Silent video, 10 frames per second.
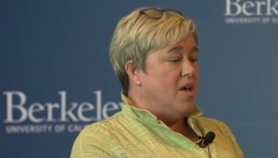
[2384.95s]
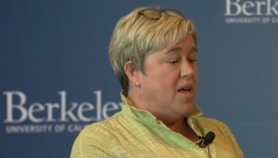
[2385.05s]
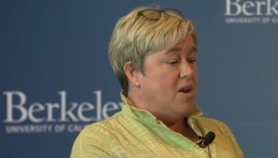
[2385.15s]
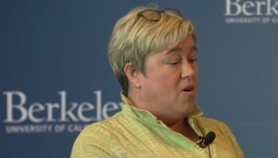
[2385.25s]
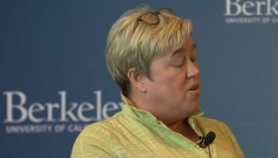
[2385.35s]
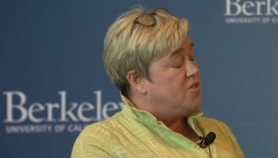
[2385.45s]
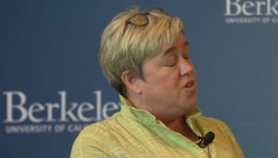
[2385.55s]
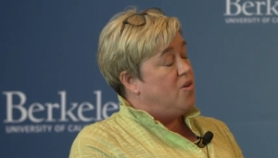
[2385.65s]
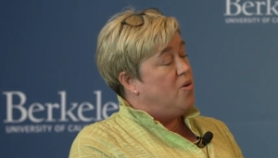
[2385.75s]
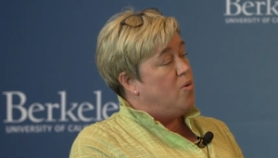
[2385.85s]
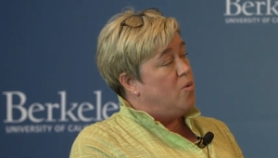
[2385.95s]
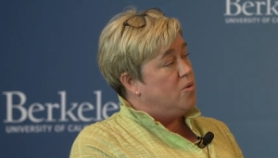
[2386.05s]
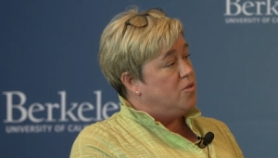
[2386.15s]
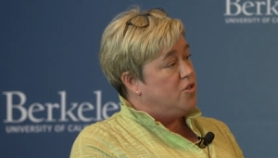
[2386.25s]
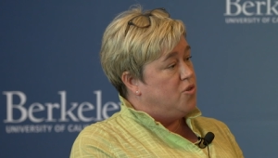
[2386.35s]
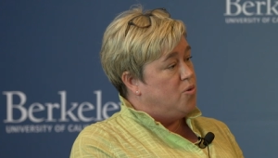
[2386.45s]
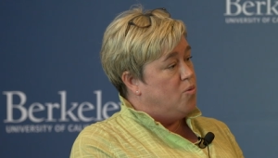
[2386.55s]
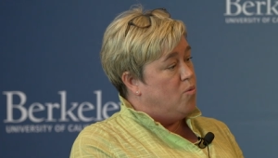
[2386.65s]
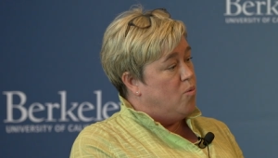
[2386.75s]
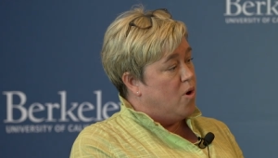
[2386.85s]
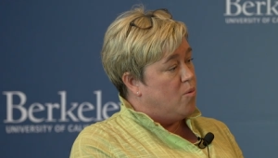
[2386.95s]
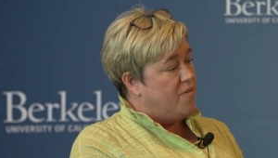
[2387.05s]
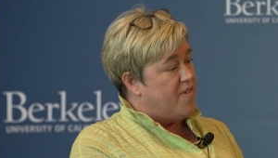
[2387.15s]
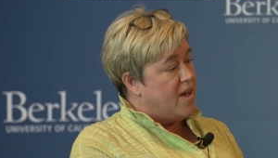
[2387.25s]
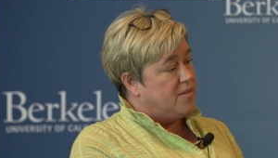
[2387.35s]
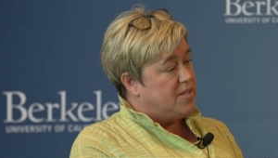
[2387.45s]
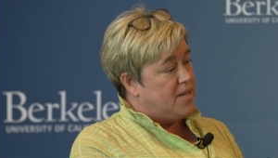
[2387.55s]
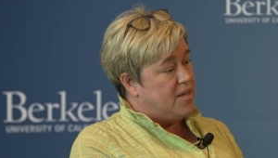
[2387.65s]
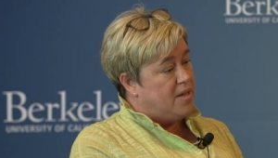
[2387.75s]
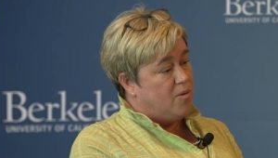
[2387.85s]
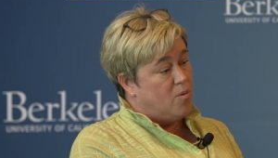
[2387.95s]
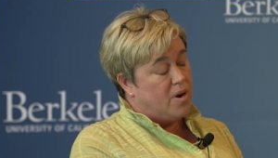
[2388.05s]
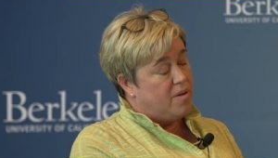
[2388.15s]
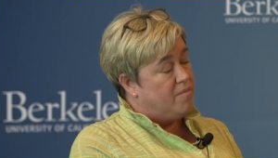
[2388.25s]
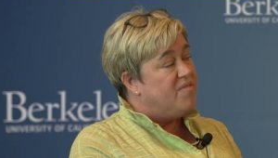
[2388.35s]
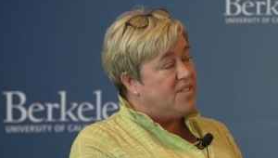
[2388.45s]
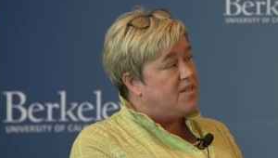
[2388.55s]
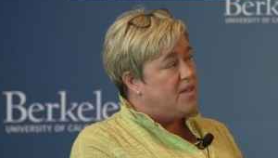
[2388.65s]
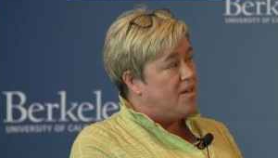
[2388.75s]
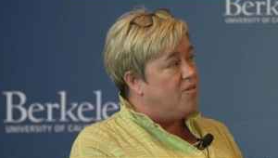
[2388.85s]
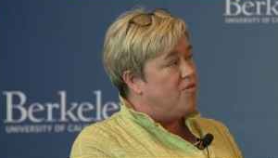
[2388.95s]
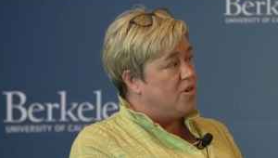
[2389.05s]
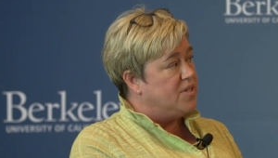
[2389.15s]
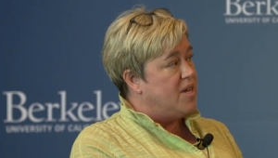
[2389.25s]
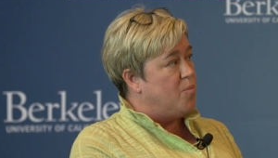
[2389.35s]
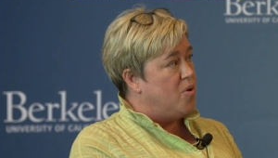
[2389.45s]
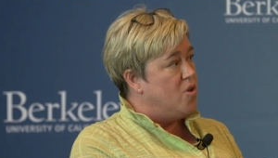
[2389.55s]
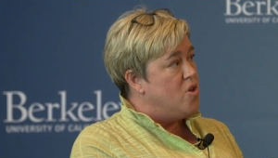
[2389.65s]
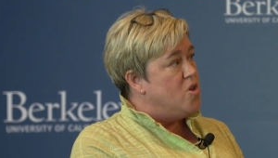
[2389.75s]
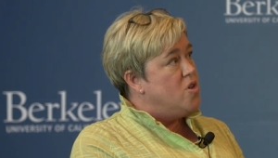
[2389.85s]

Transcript: and also to work with faculty who want to visit the Hill, for example.